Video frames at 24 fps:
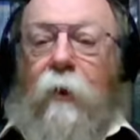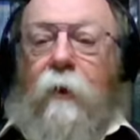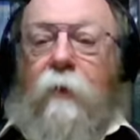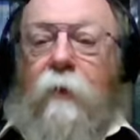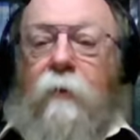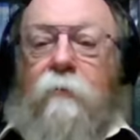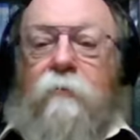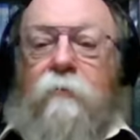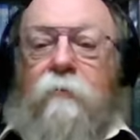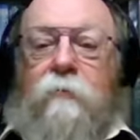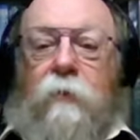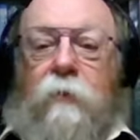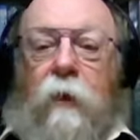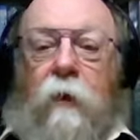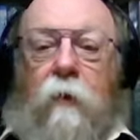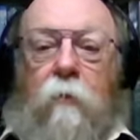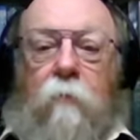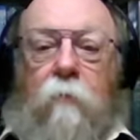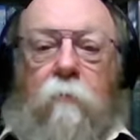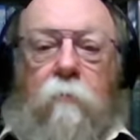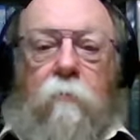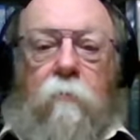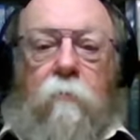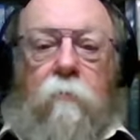
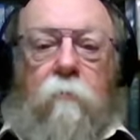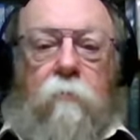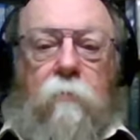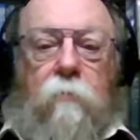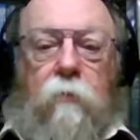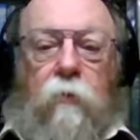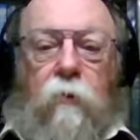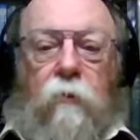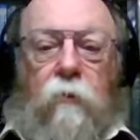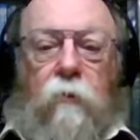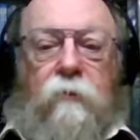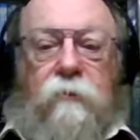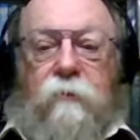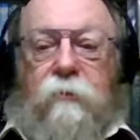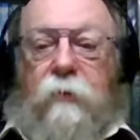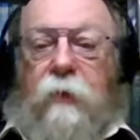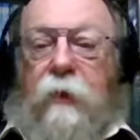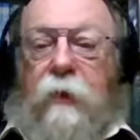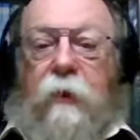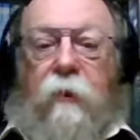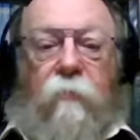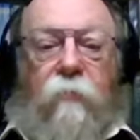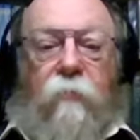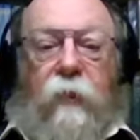So God is
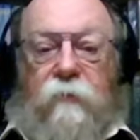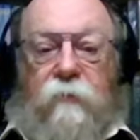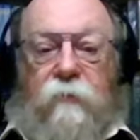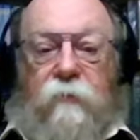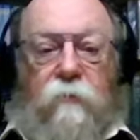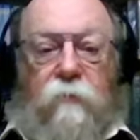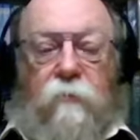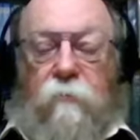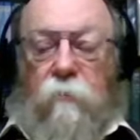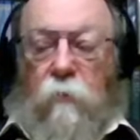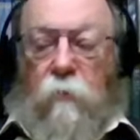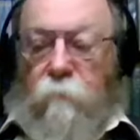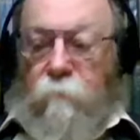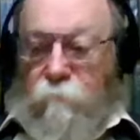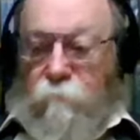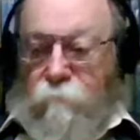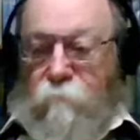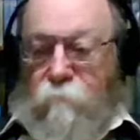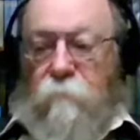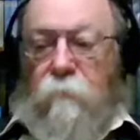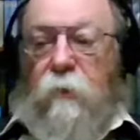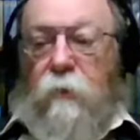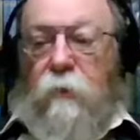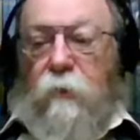saying
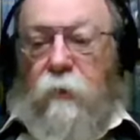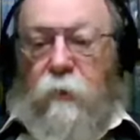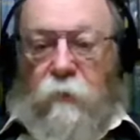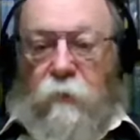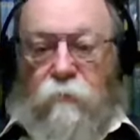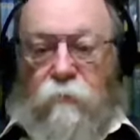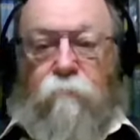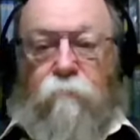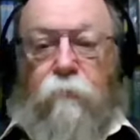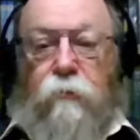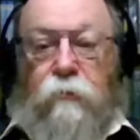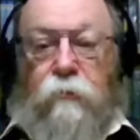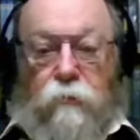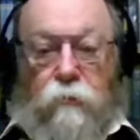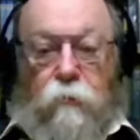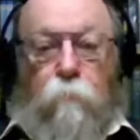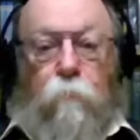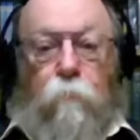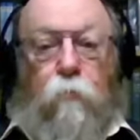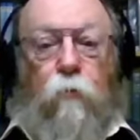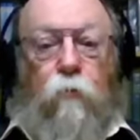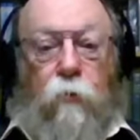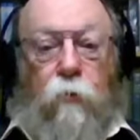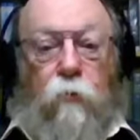it's reached the
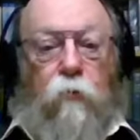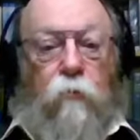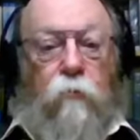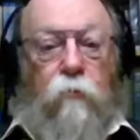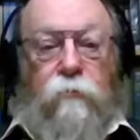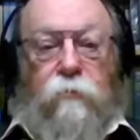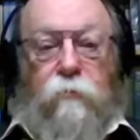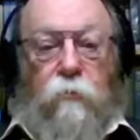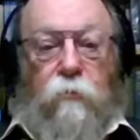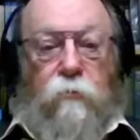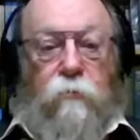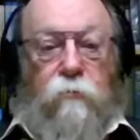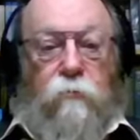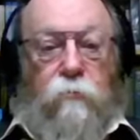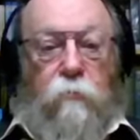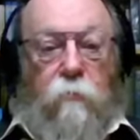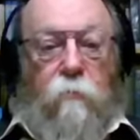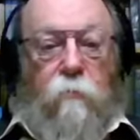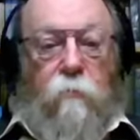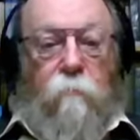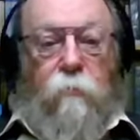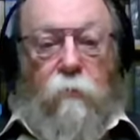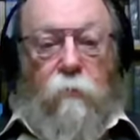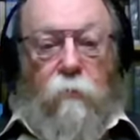point where it's not
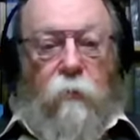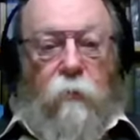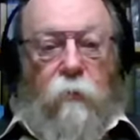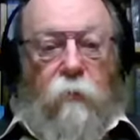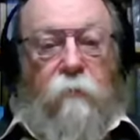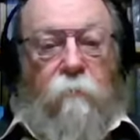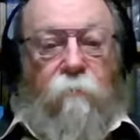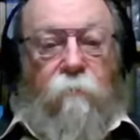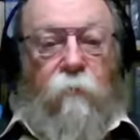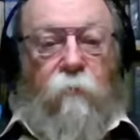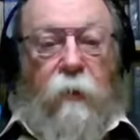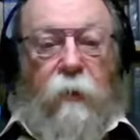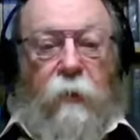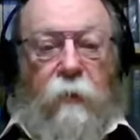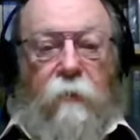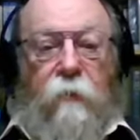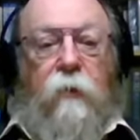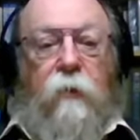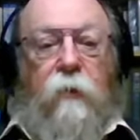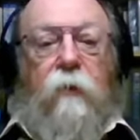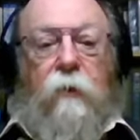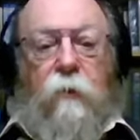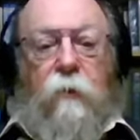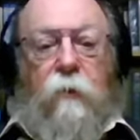tolerable, like the flood.
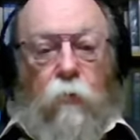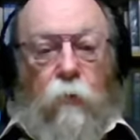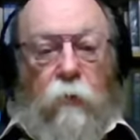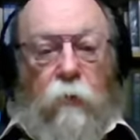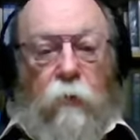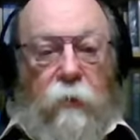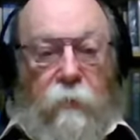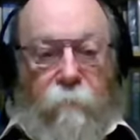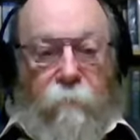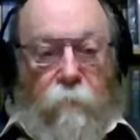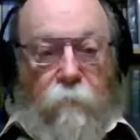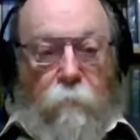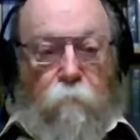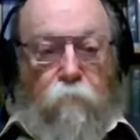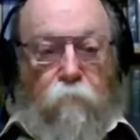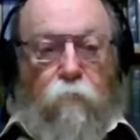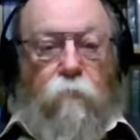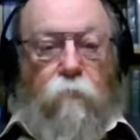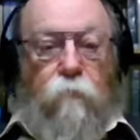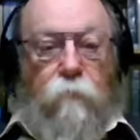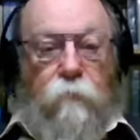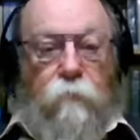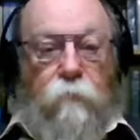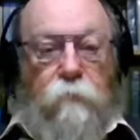We're going to have to
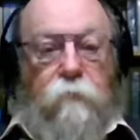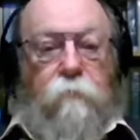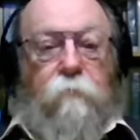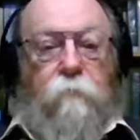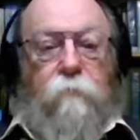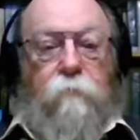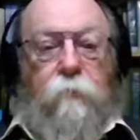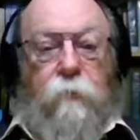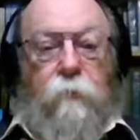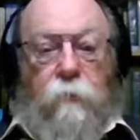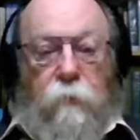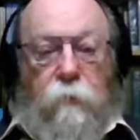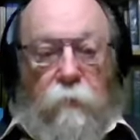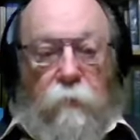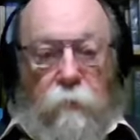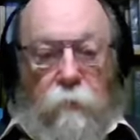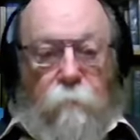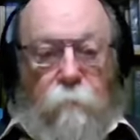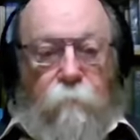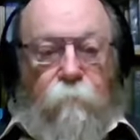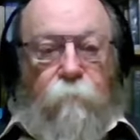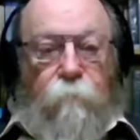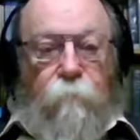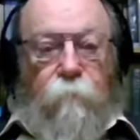prune this tree.
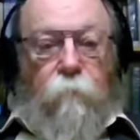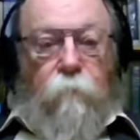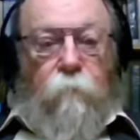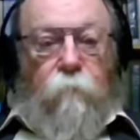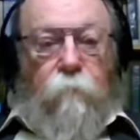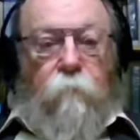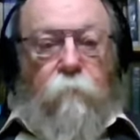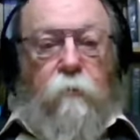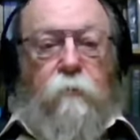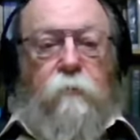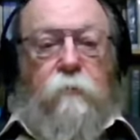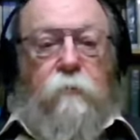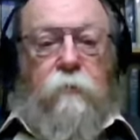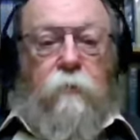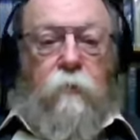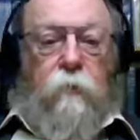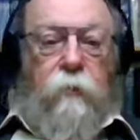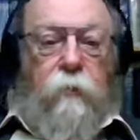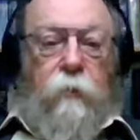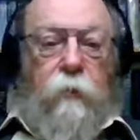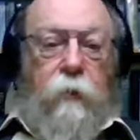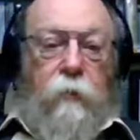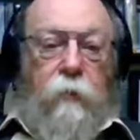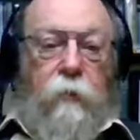This has got
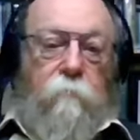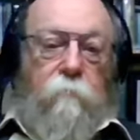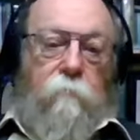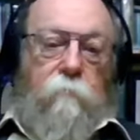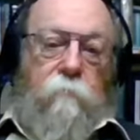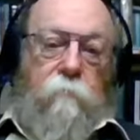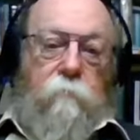to go.